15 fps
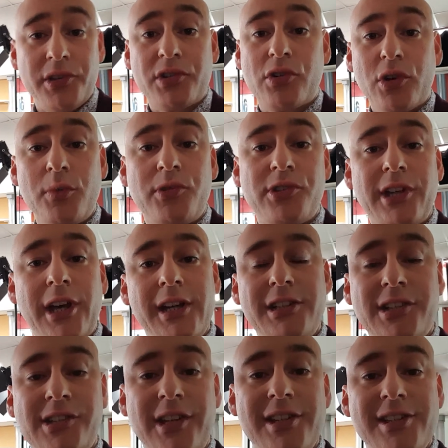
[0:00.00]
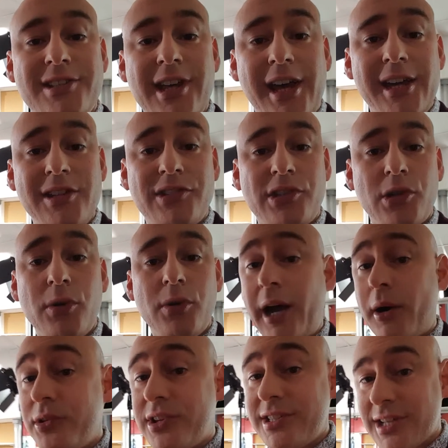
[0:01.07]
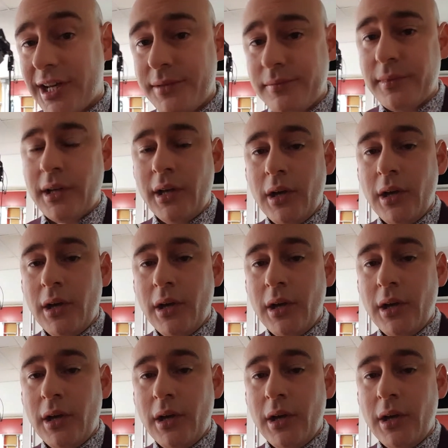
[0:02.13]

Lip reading: It's group stages, it's day 2. How is it done?